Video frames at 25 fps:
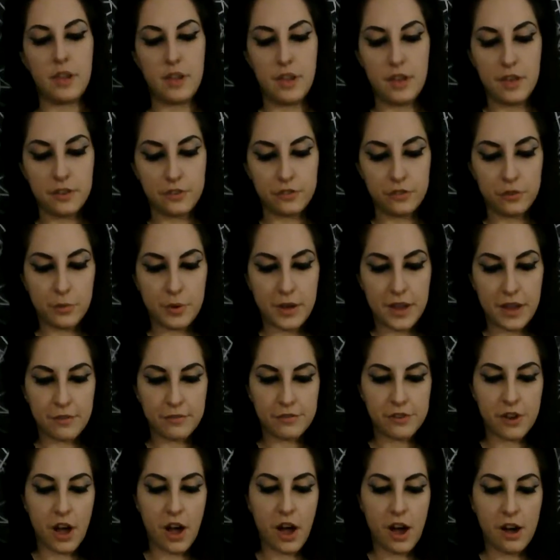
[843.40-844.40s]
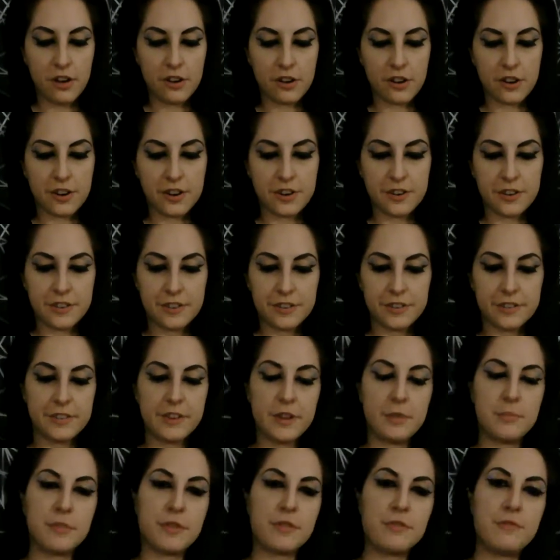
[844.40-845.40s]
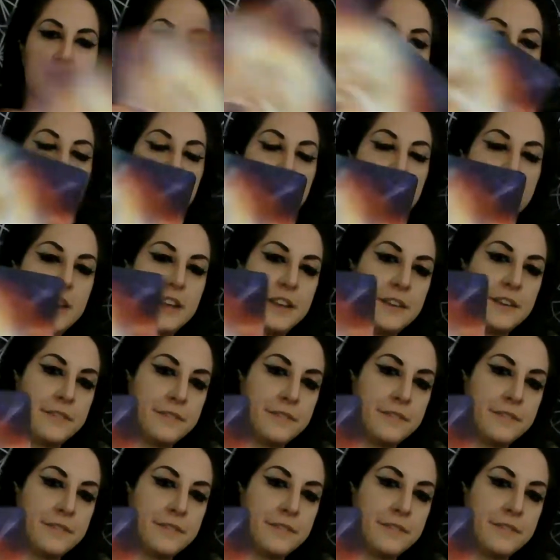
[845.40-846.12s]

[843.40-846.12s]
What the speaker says: So we have color, number 40.